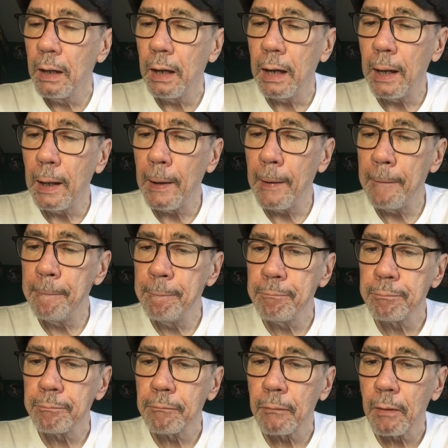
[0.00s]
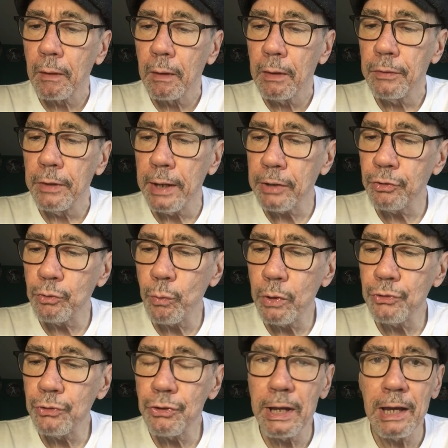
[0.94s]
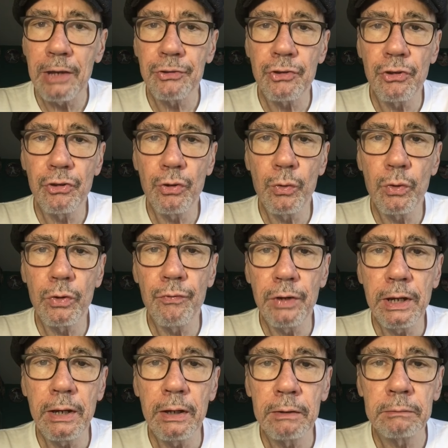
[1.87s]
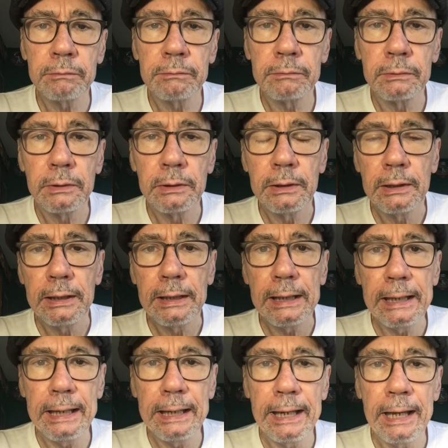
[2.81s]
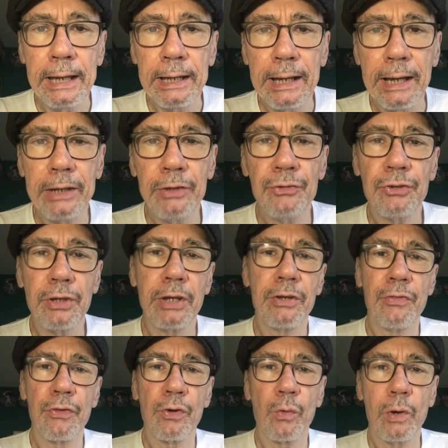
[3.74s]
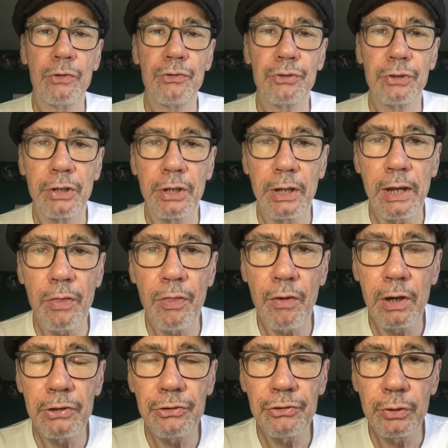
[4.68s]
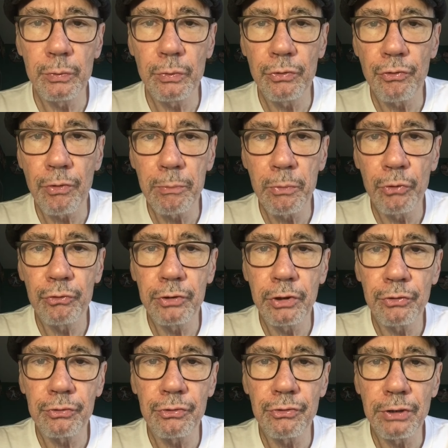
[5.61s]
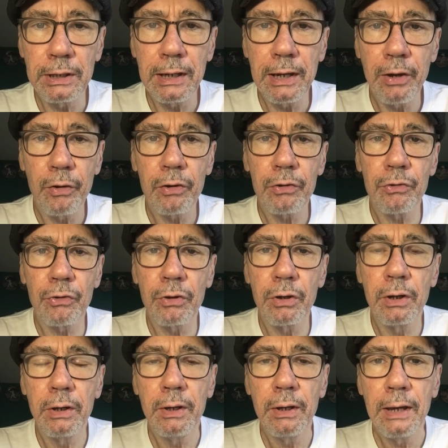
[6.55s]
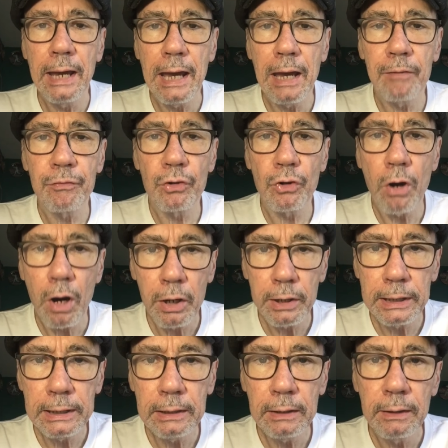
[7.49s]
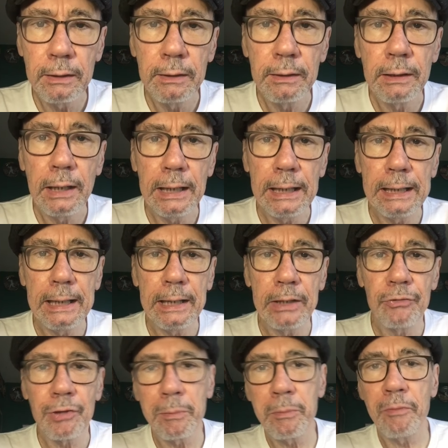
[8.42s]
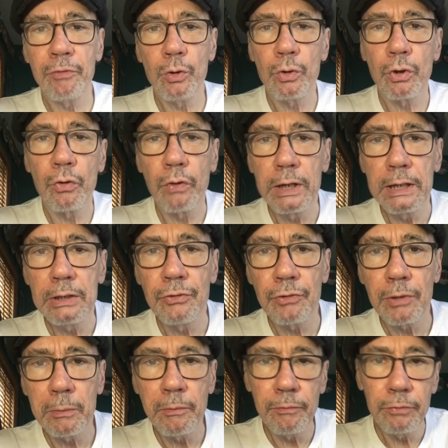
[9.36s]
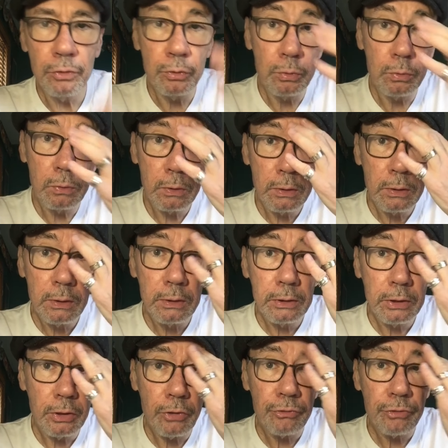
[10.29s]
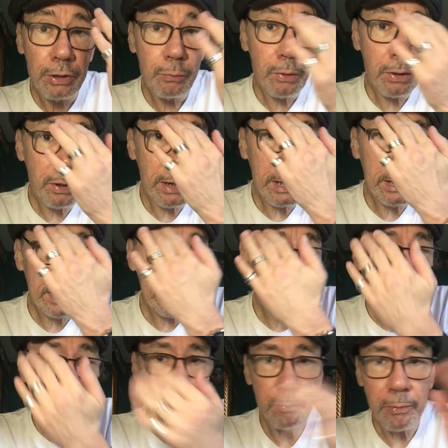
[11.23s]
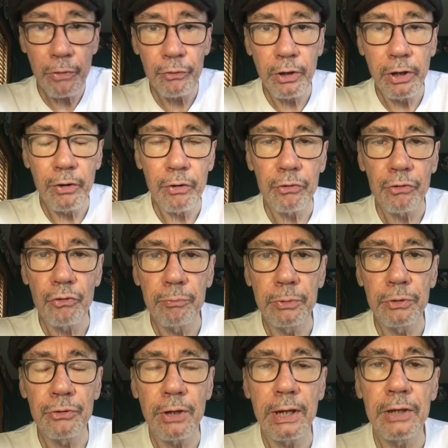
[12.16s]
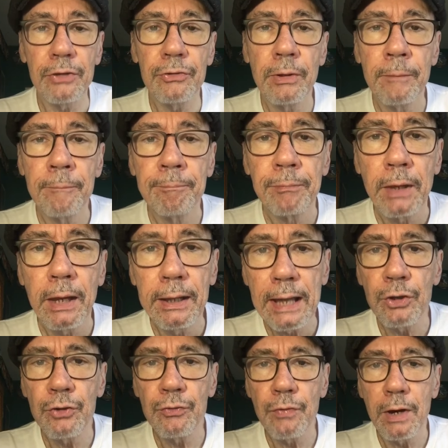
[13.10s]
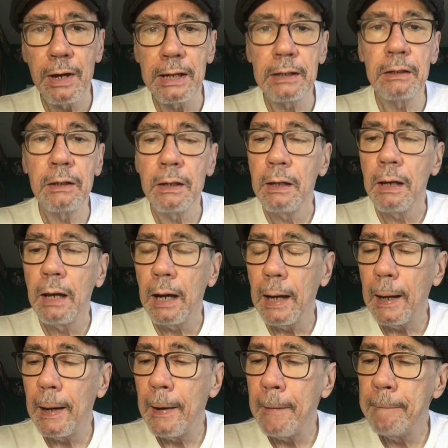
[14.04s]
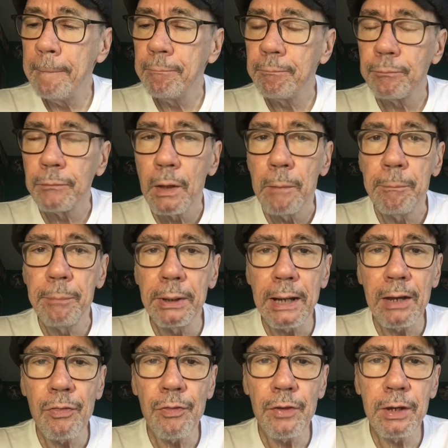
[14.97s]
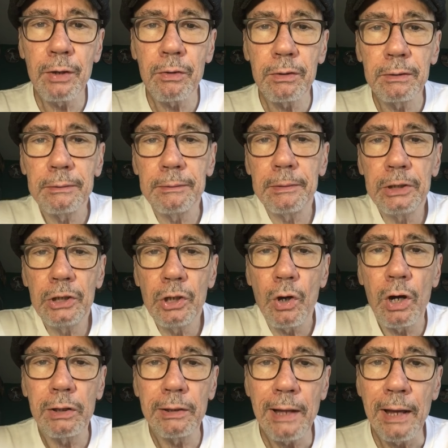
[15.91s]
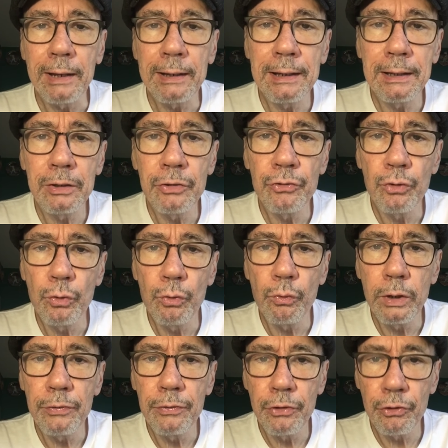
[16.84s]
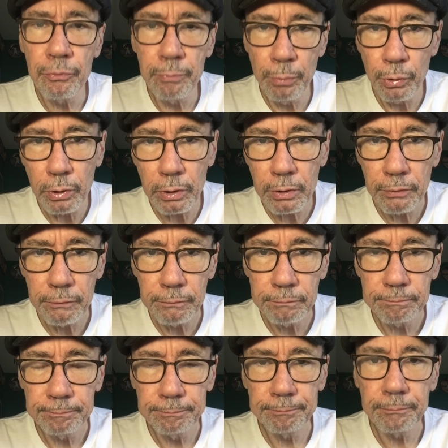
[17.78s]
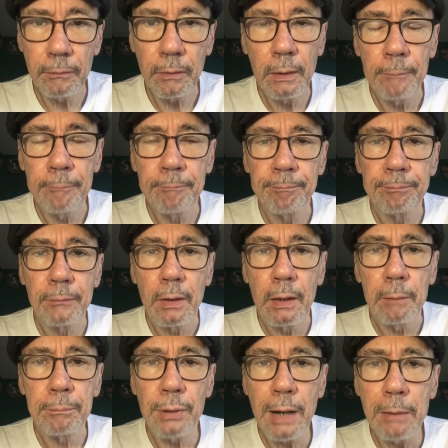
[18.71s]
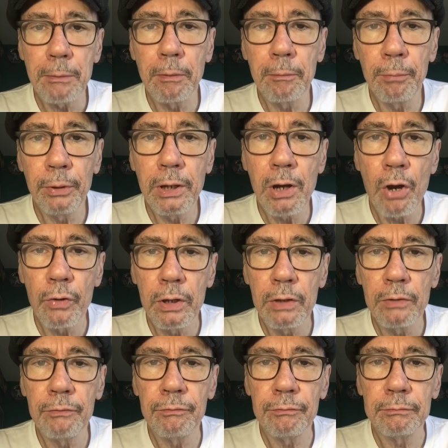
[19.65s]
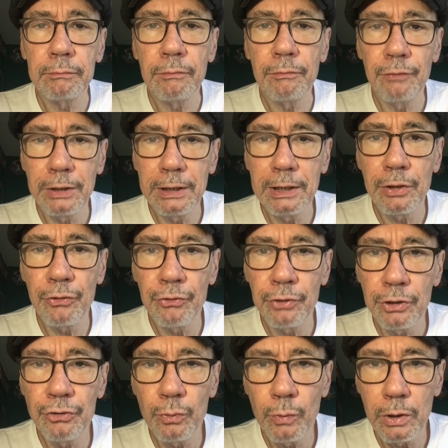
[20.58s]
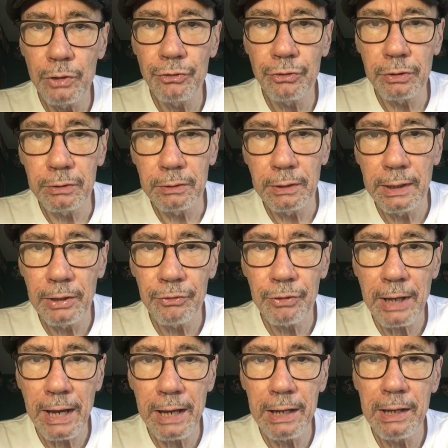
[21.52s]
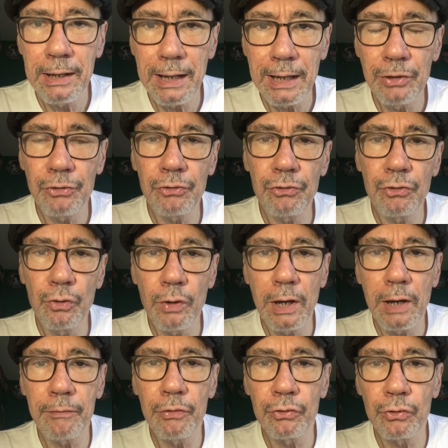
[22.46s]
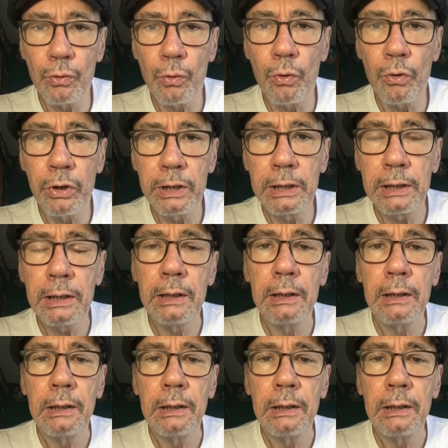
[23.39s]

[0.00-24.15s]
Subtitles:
The next question has to do with Via, and I said in the question that I thought she was the most interesting character after Augie, and some of you agreed, and some of you, said, well, I like some other characters besides, and that's fine. But I think, a lot of kids who read this book probably are in Via's situation, and it's kind of nice to have a story